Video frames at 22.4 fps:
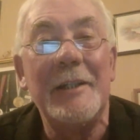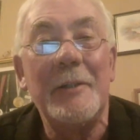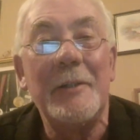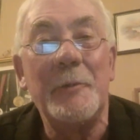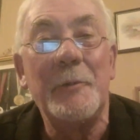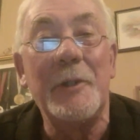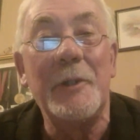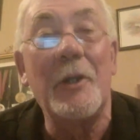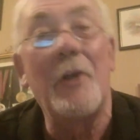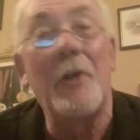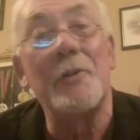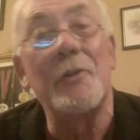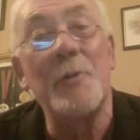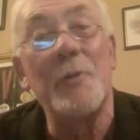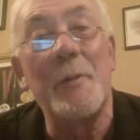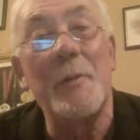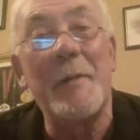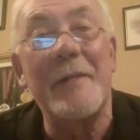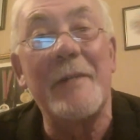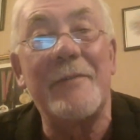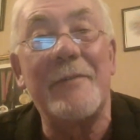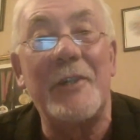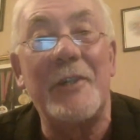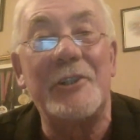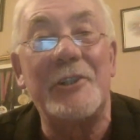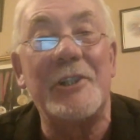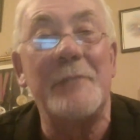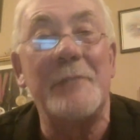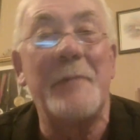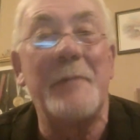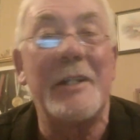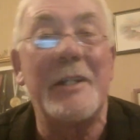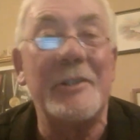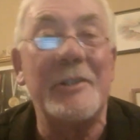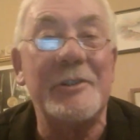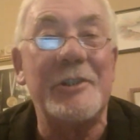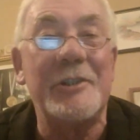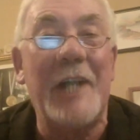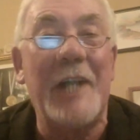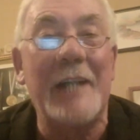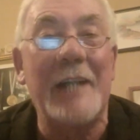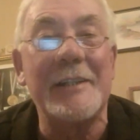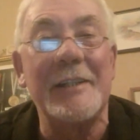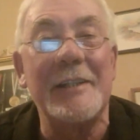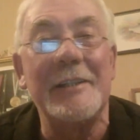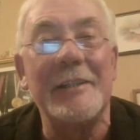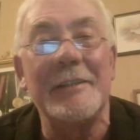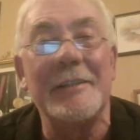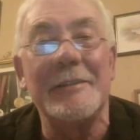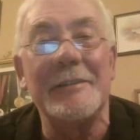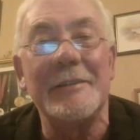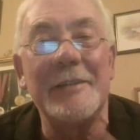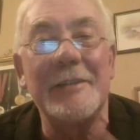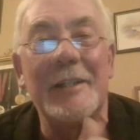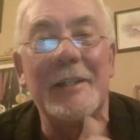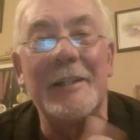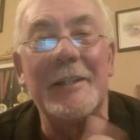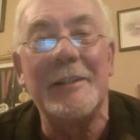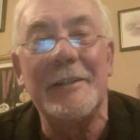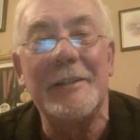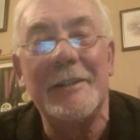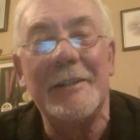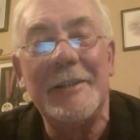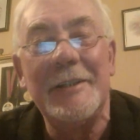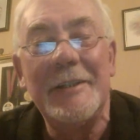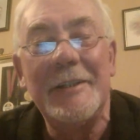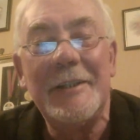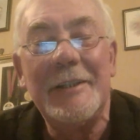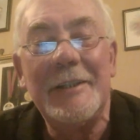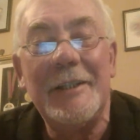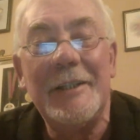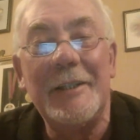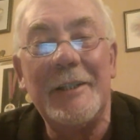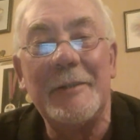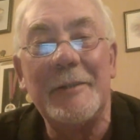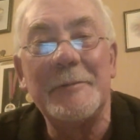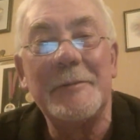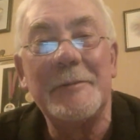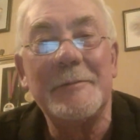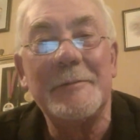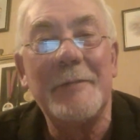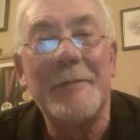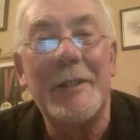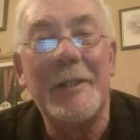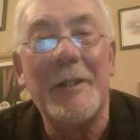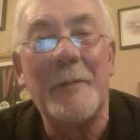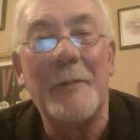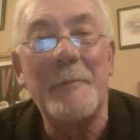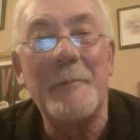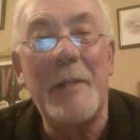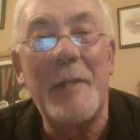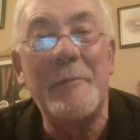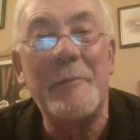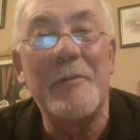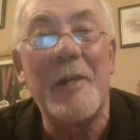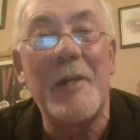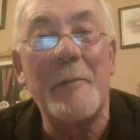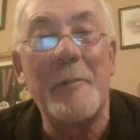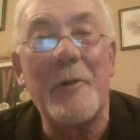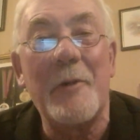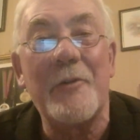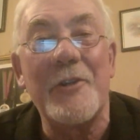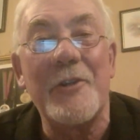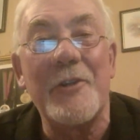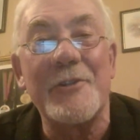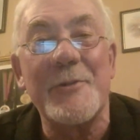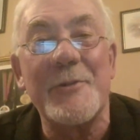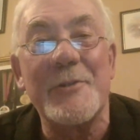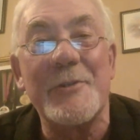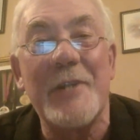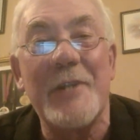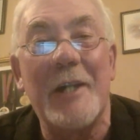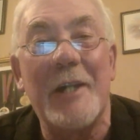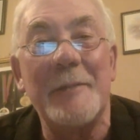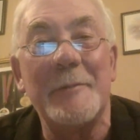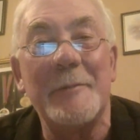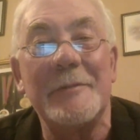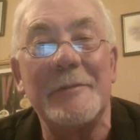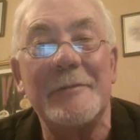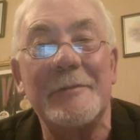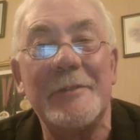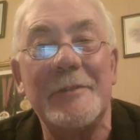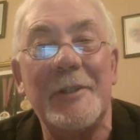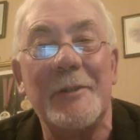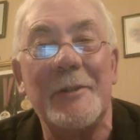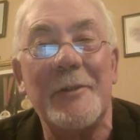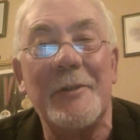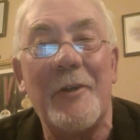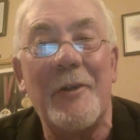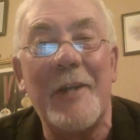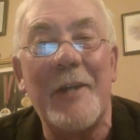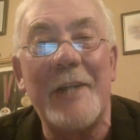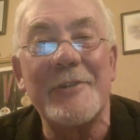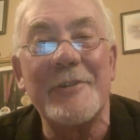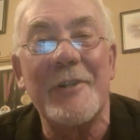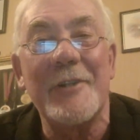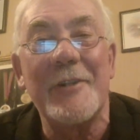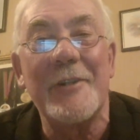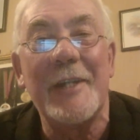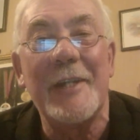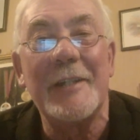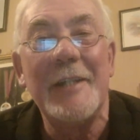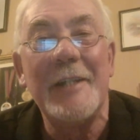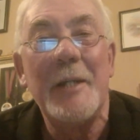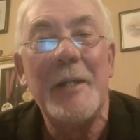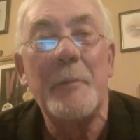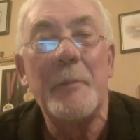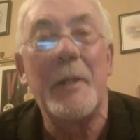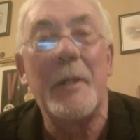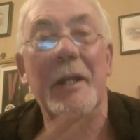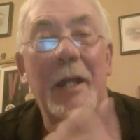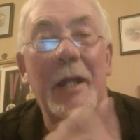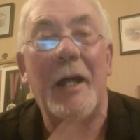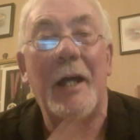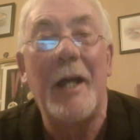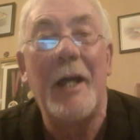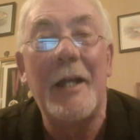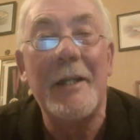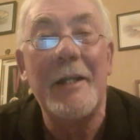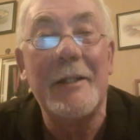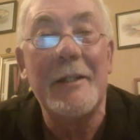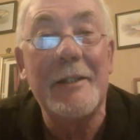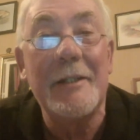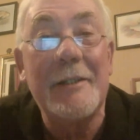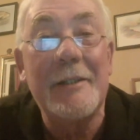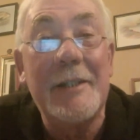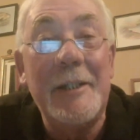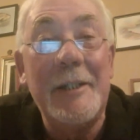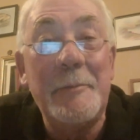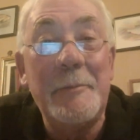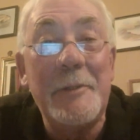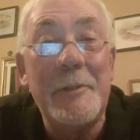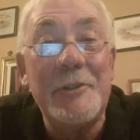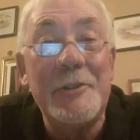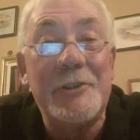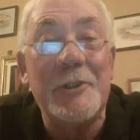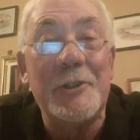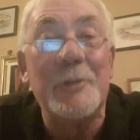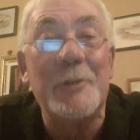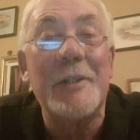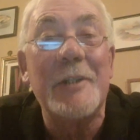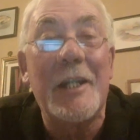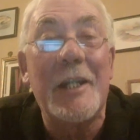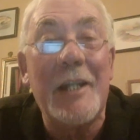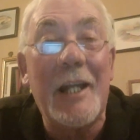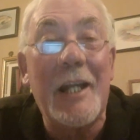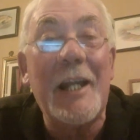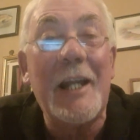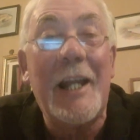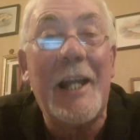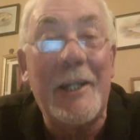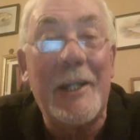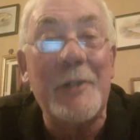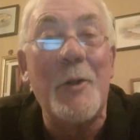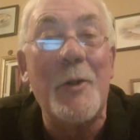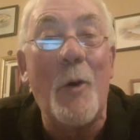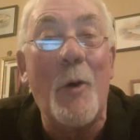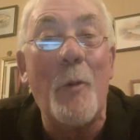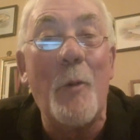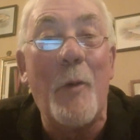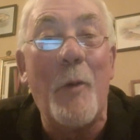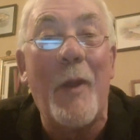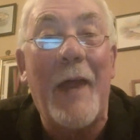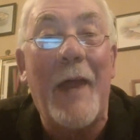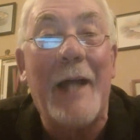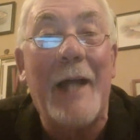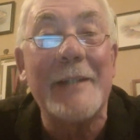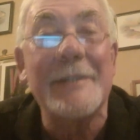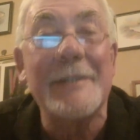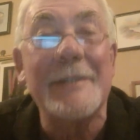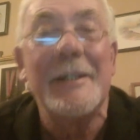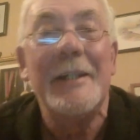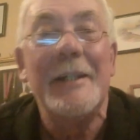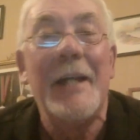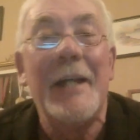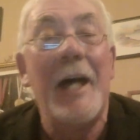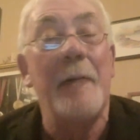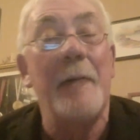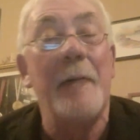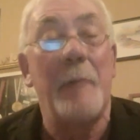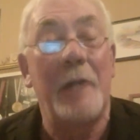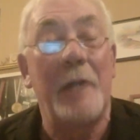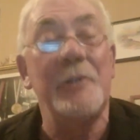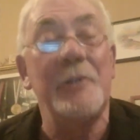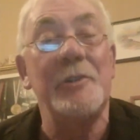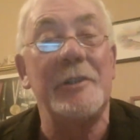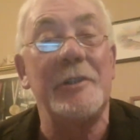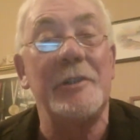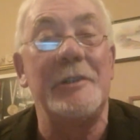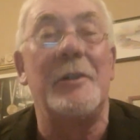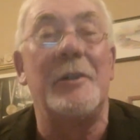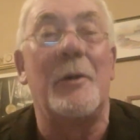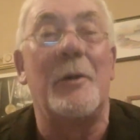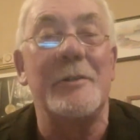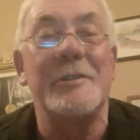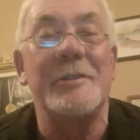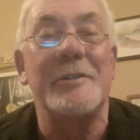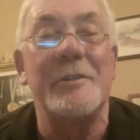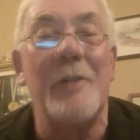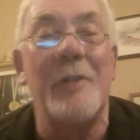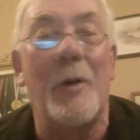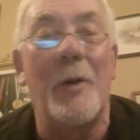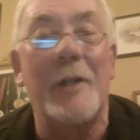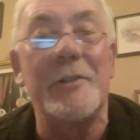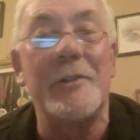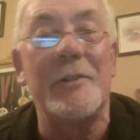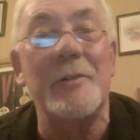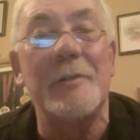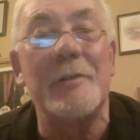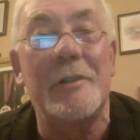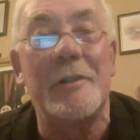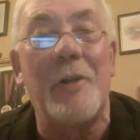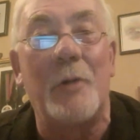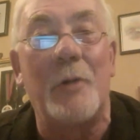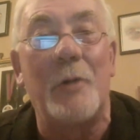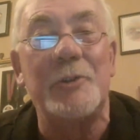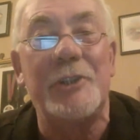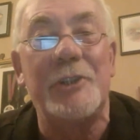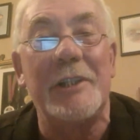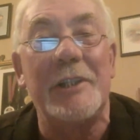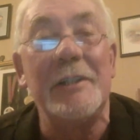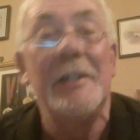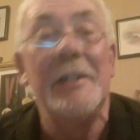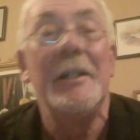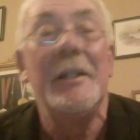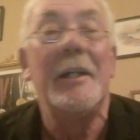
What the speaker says: we could all do a bit of fishing, a bit of chatting, and maybe around about Christmas time, and and all that sort of thing. But keep in tune, and I'll let you know about that. As I do coaching,